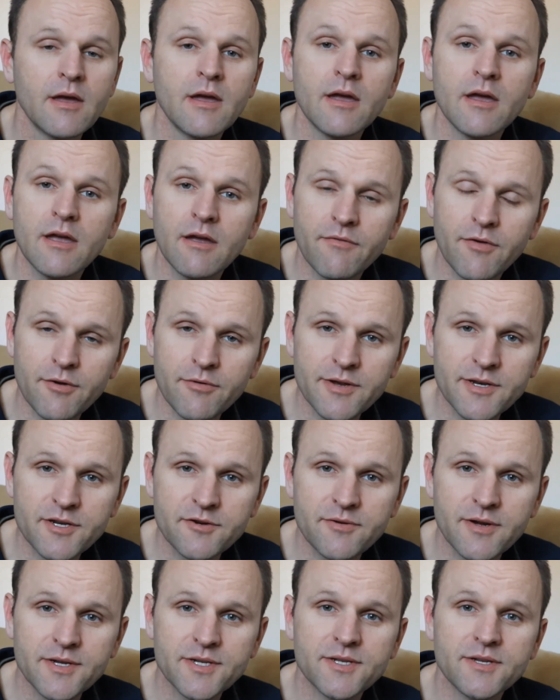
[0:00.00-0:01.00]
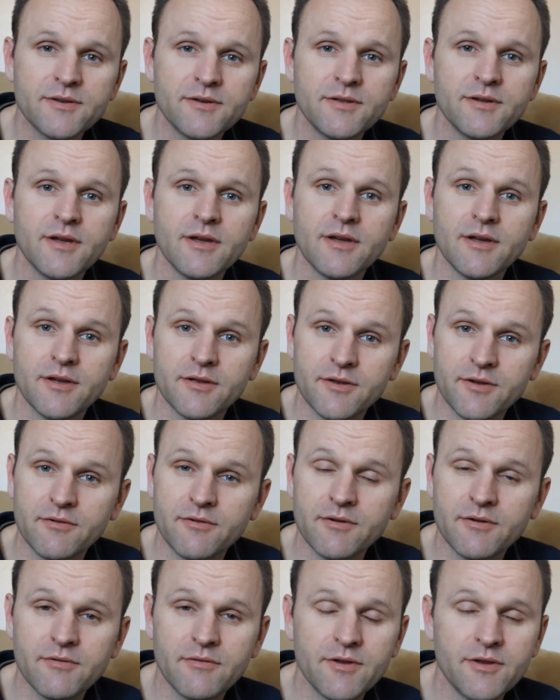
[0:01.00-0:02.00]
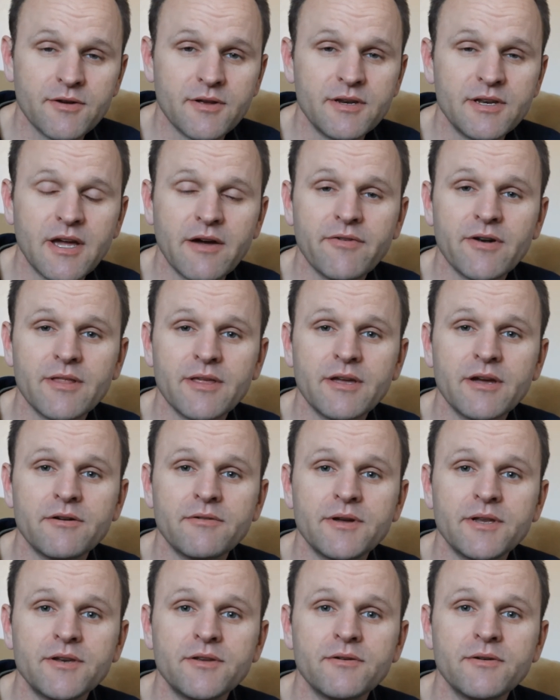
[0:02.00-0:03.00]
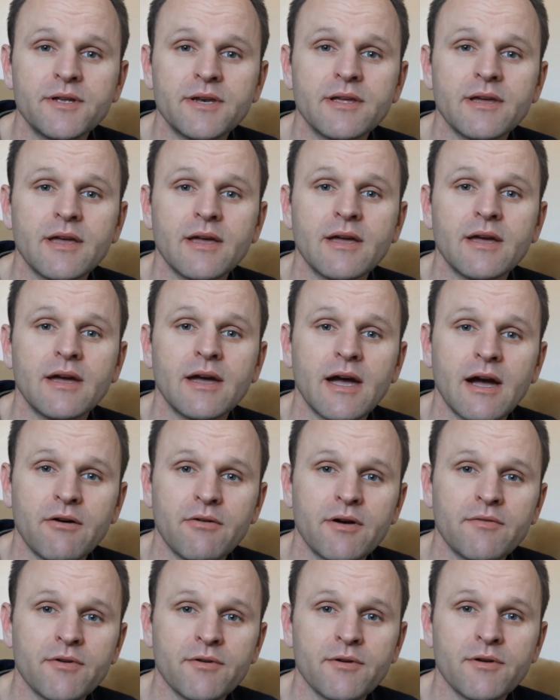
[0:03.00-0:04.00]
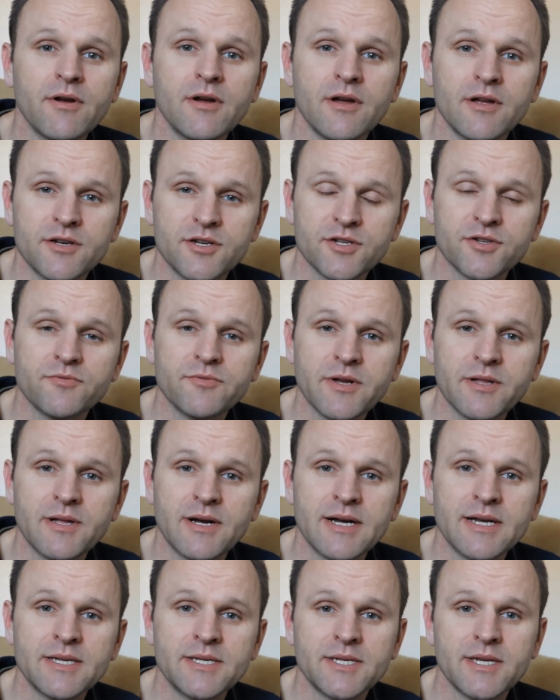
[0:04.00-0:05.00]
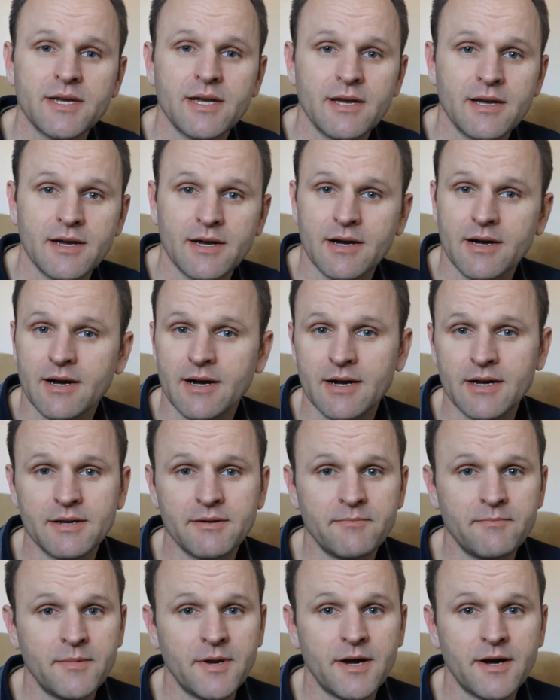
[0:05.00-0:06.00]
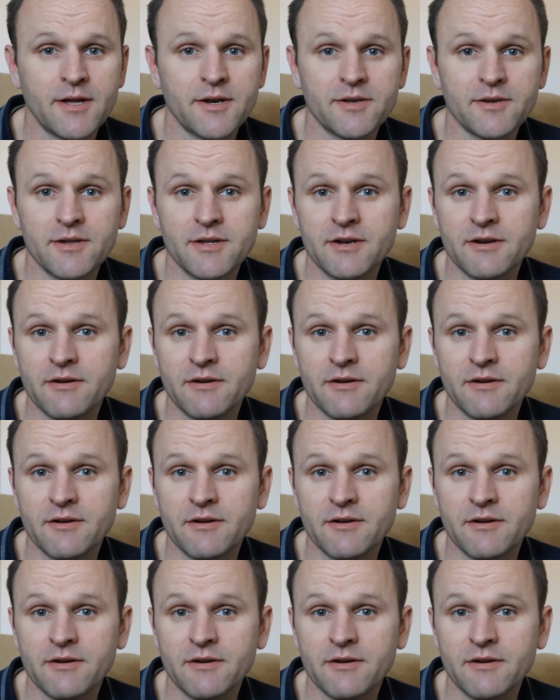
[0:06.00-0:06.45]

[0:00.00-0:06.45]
If you're interested, you can definitely go into it. However, just realize I am not an